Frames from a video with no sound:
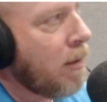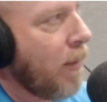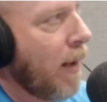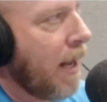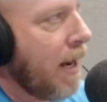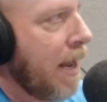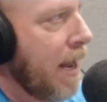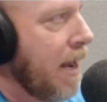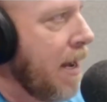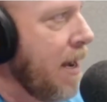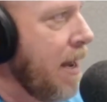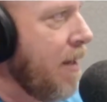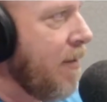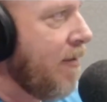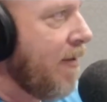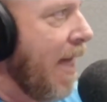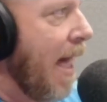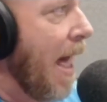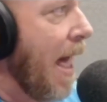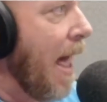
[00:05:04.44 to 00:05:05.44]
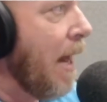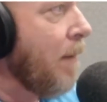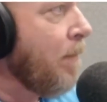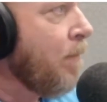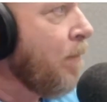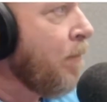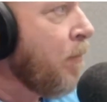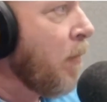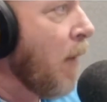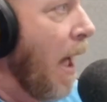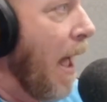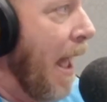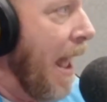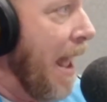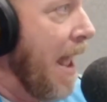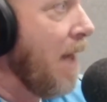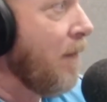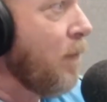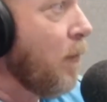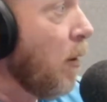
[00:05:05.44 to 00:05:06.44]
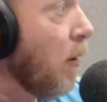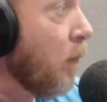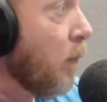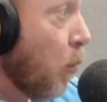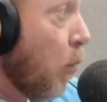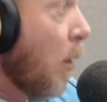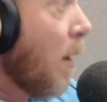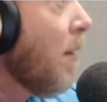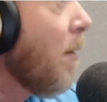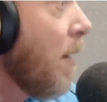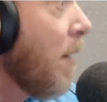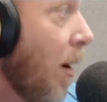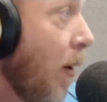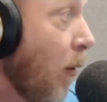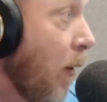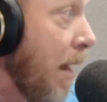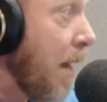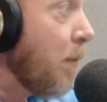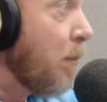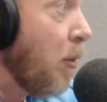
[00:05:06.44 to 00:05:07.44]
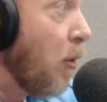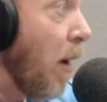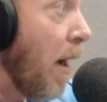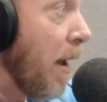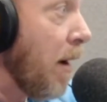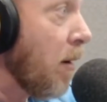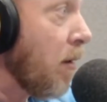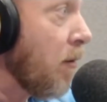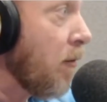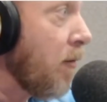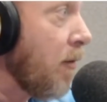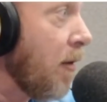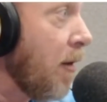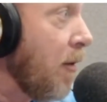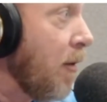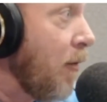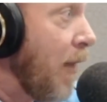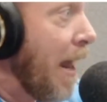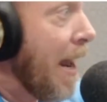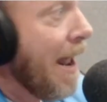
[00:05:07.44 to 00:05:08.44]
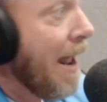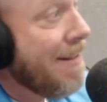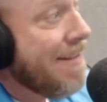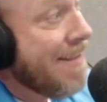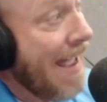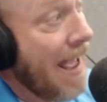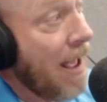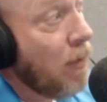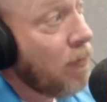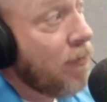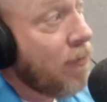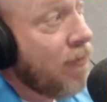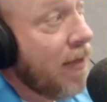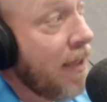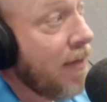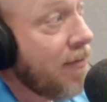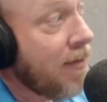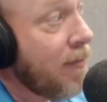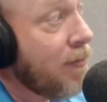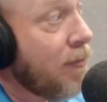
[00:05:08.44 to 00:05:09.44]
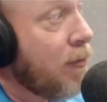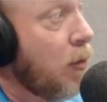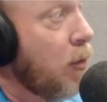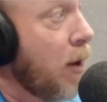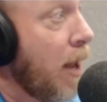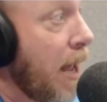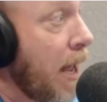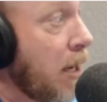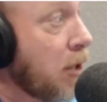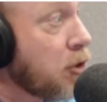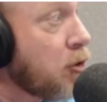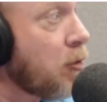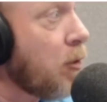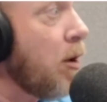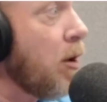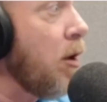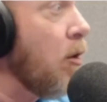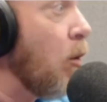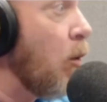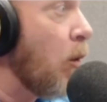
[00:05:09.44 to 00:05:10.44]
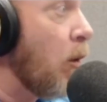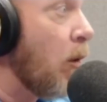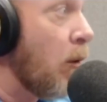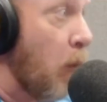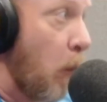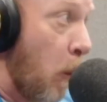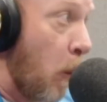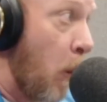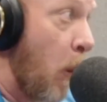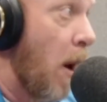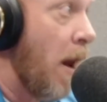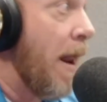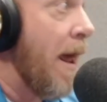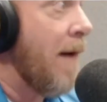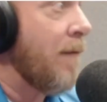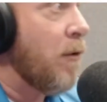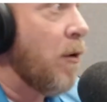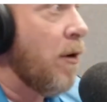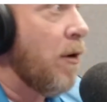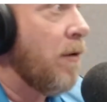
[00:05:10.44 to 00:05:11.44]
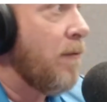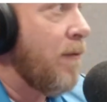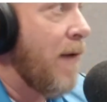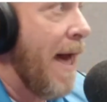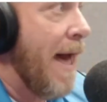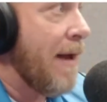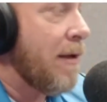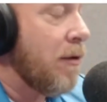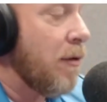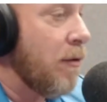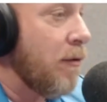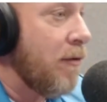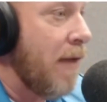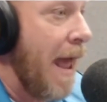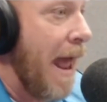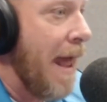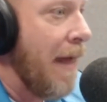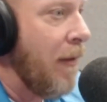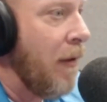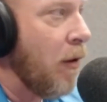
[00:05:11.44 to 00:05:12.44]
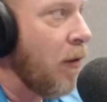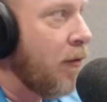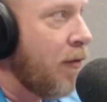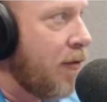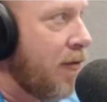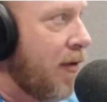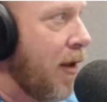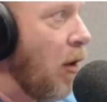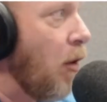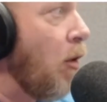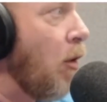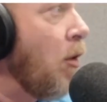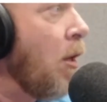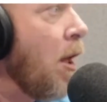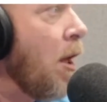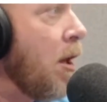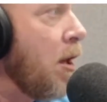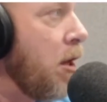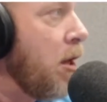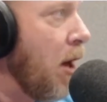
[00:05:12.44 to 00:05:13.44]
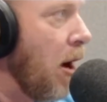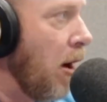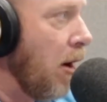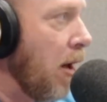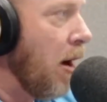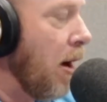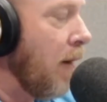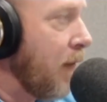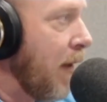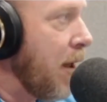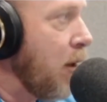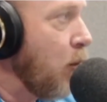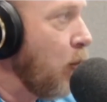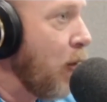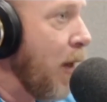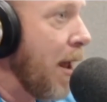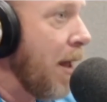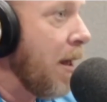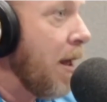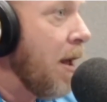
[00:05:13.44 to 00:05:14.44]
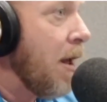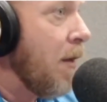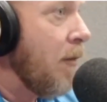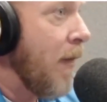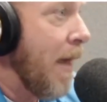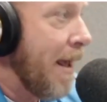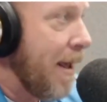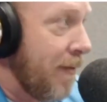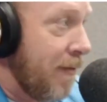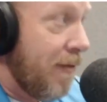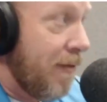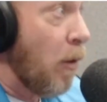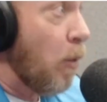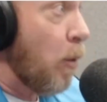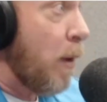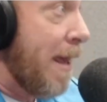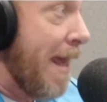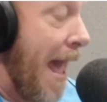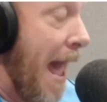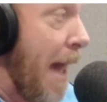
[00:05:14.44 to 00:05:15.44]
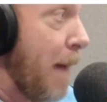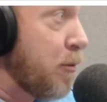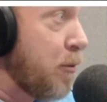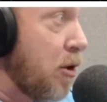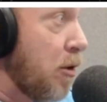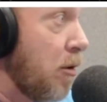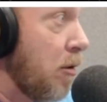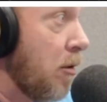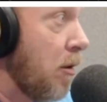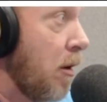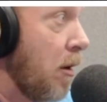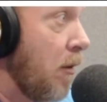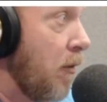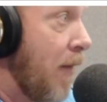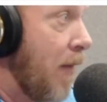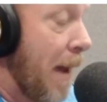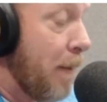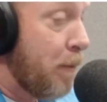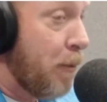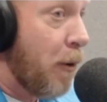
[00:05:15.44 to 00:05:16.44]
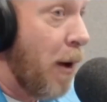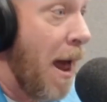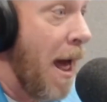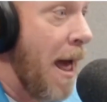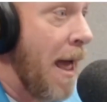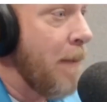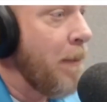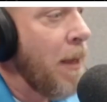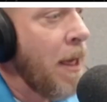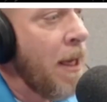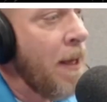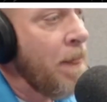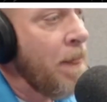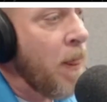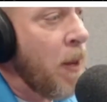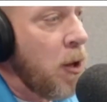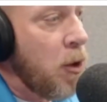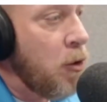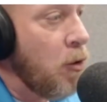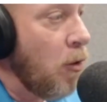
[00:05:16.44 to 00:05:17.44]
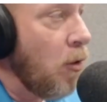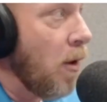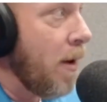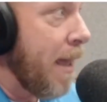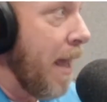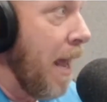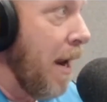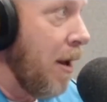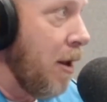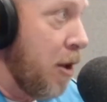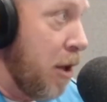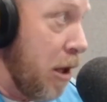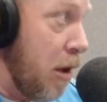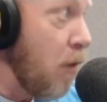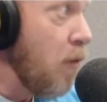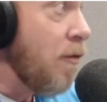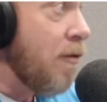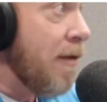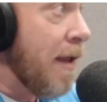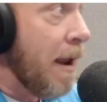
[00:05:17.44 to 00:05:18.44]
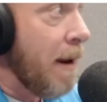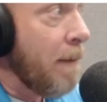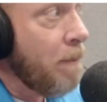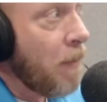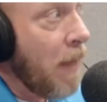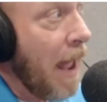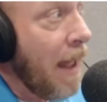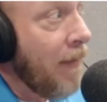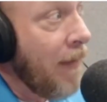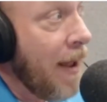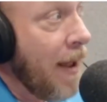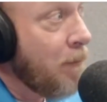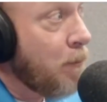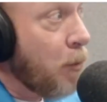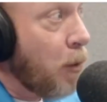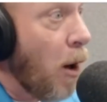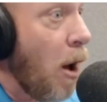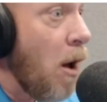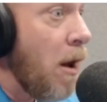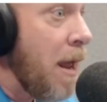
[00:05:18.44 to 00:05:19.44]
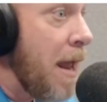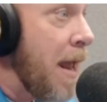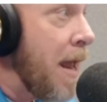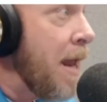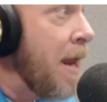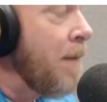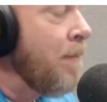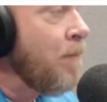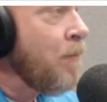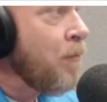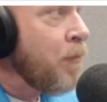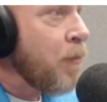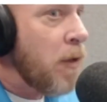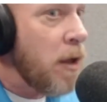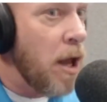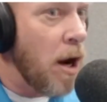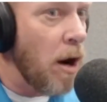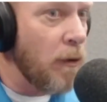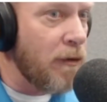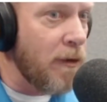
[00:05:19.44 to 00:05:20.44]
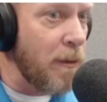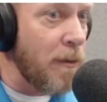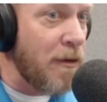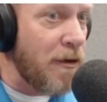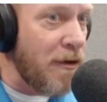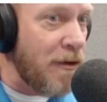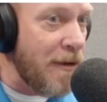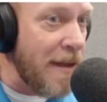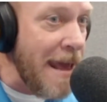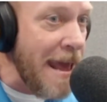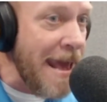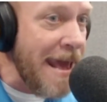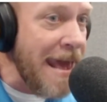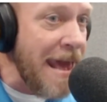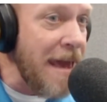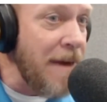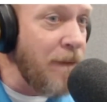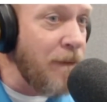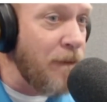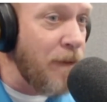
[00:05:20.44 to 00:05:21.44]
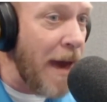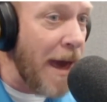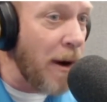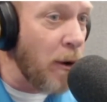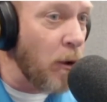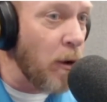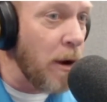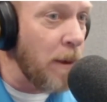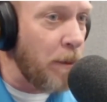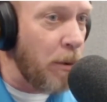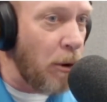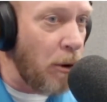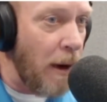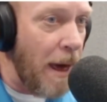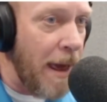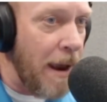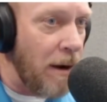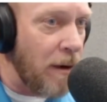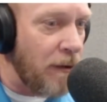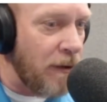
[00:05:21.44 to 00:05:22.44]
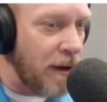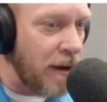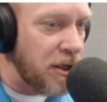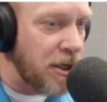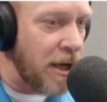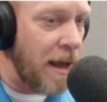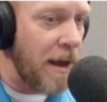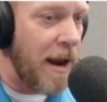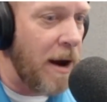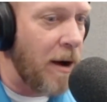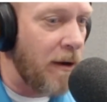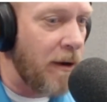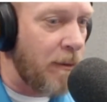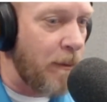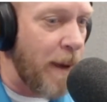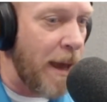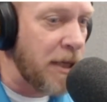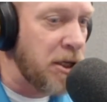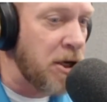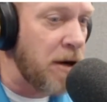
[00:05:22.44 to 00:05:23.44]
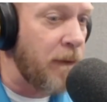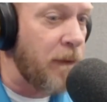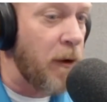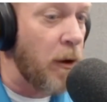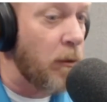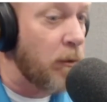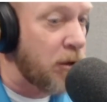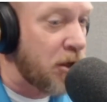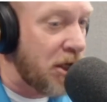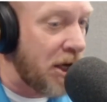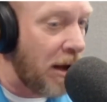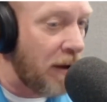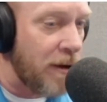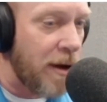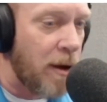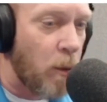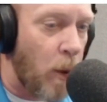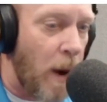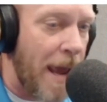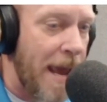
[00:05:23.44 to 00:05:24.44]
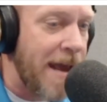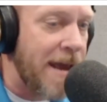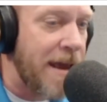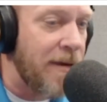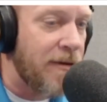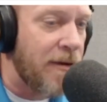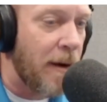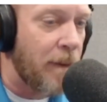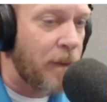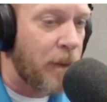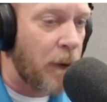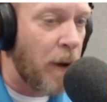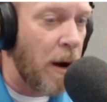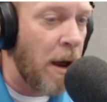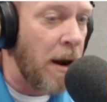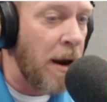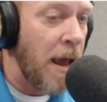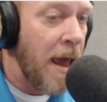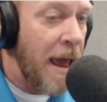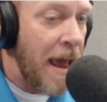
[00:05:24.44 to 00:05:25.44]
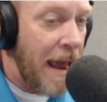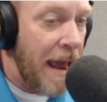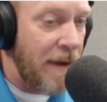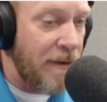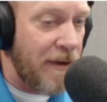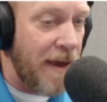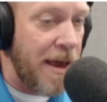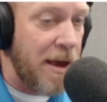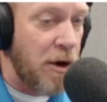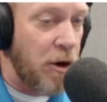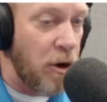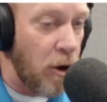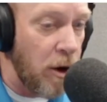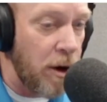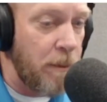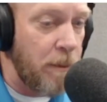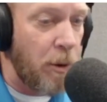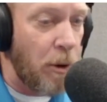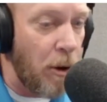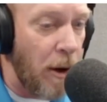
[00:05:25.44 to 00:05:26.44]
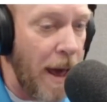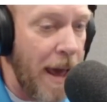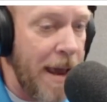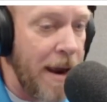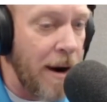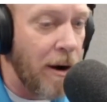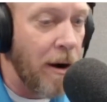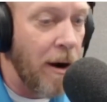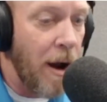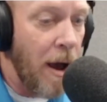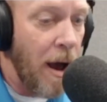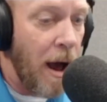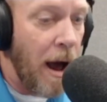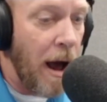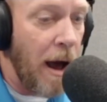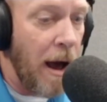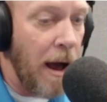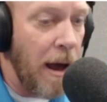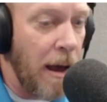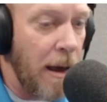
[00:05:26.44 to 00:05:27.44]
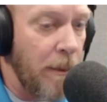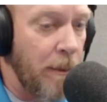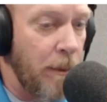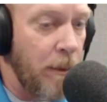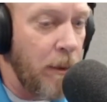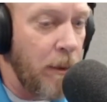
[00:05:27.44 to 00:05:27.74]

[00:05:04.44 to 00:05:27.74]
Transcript: about Indy's got a handful of really elite players yeah, that had down seasons due to injury or whatever factors, and they're still young enough that you think they can still recapture that prime. You look at Houston, and they brought in, you know, some sneaky veteran players, and John Harris mentioned a few of them. Sheldon Rankins up front is a good player. Uh,